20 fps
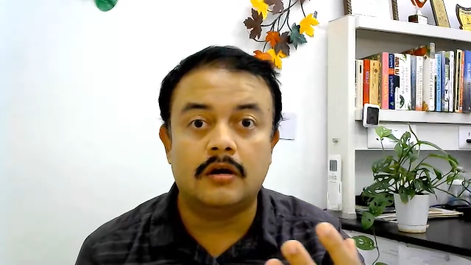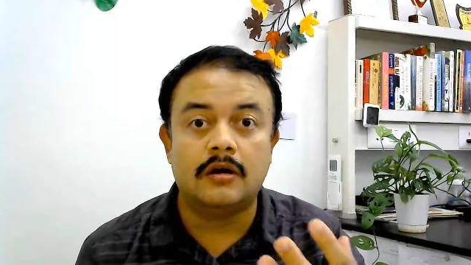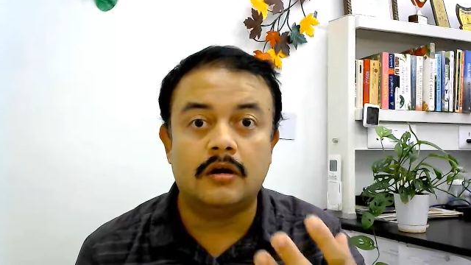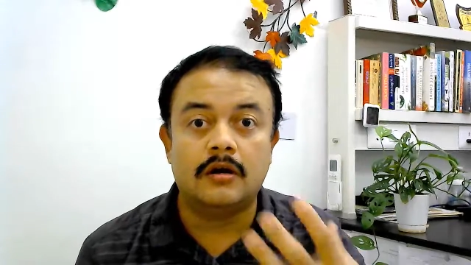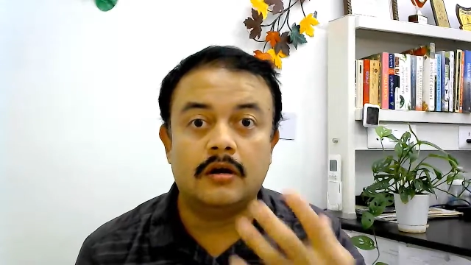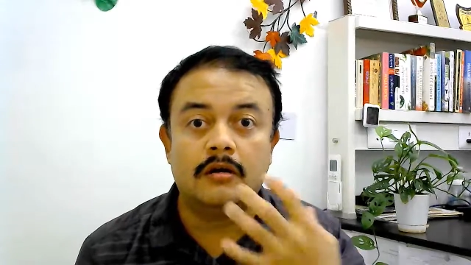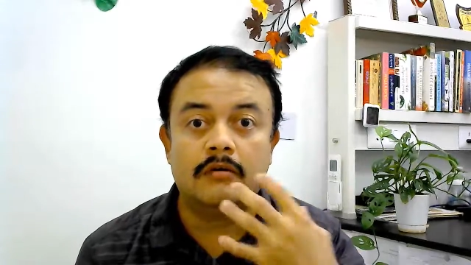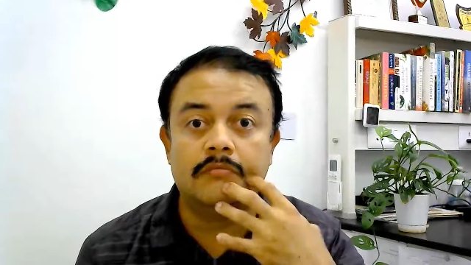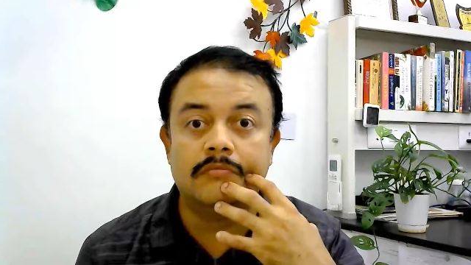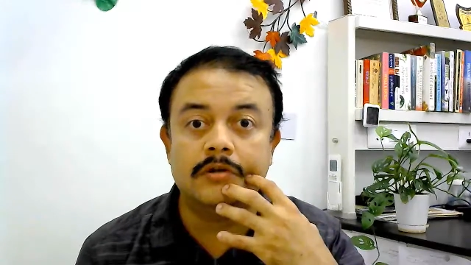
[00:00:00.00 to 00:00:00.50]

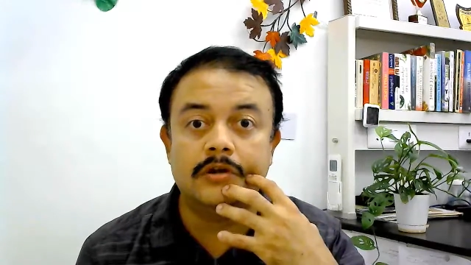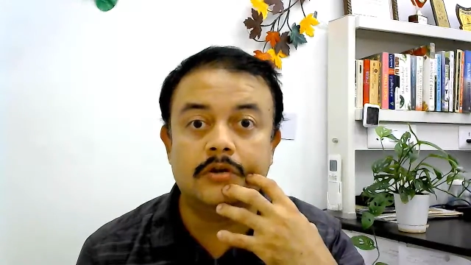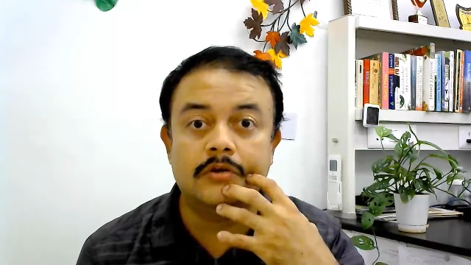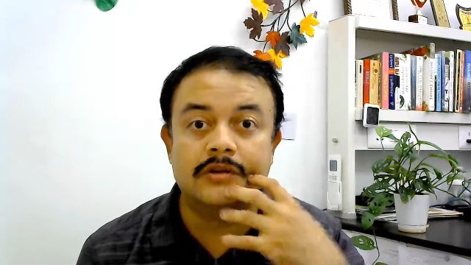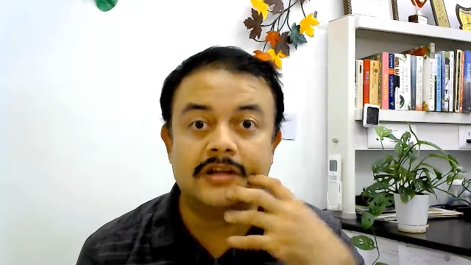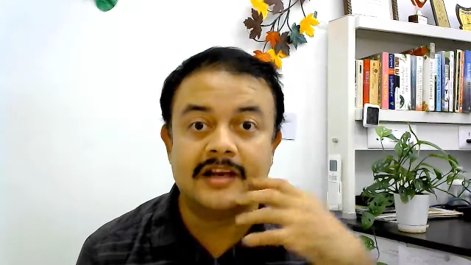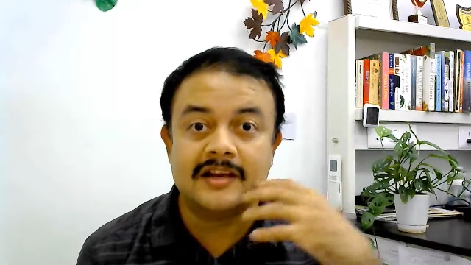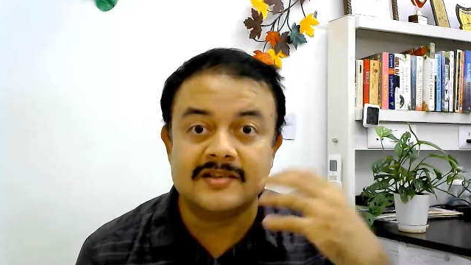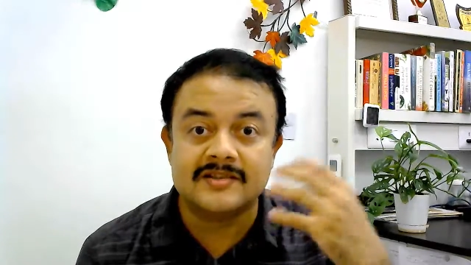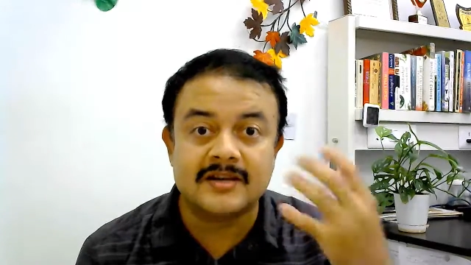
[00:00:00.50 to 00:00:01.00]

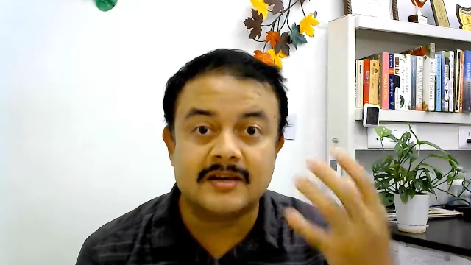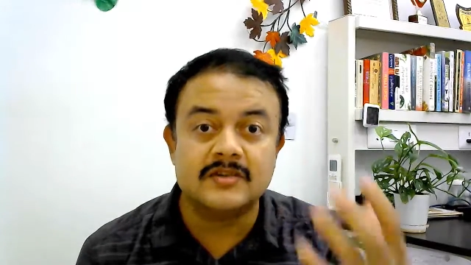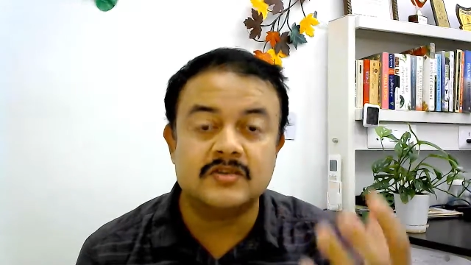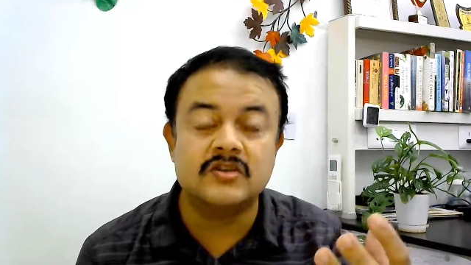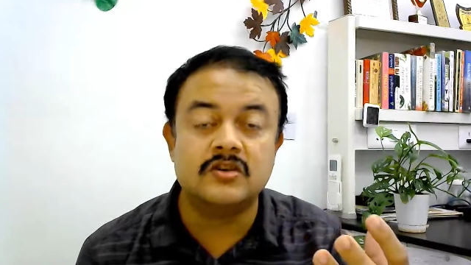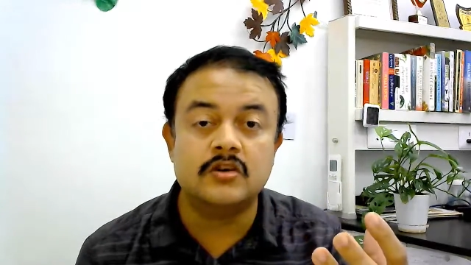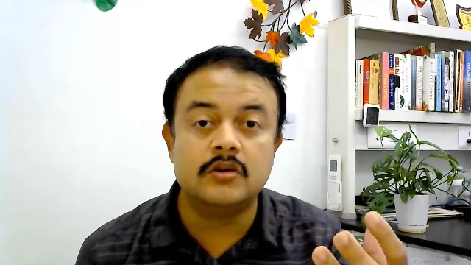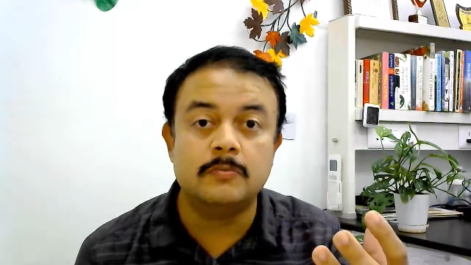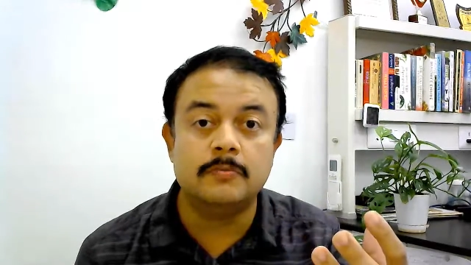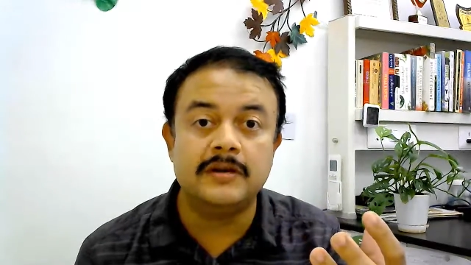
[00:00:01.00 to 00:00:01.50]
that is
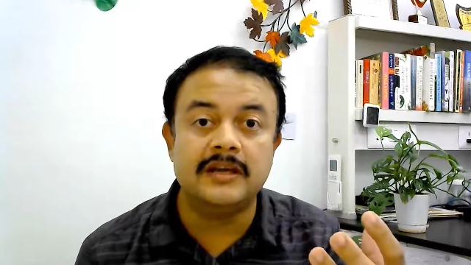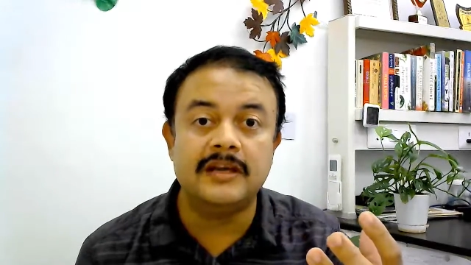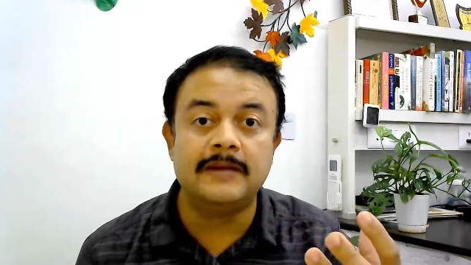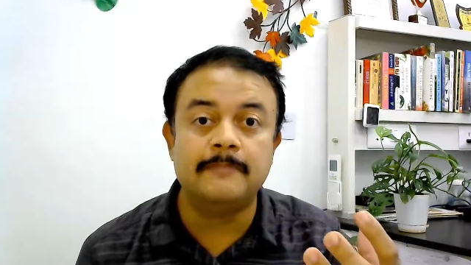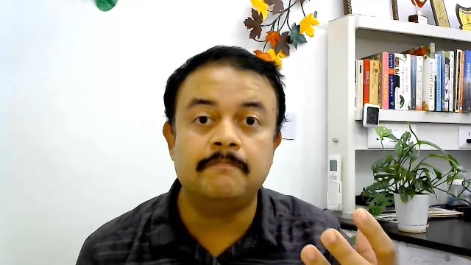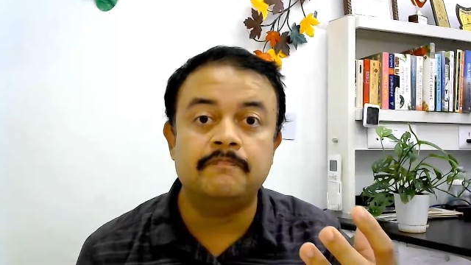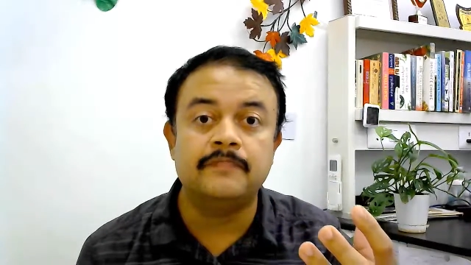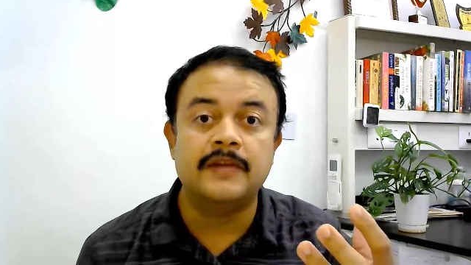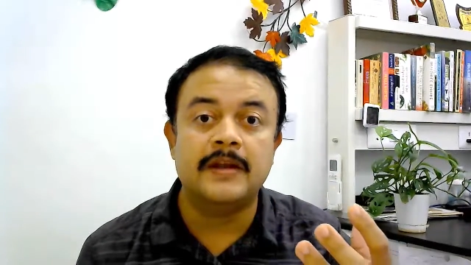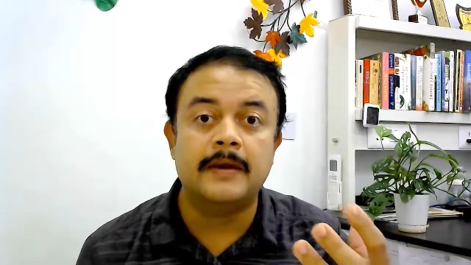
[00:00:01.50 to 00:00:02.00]
considered to be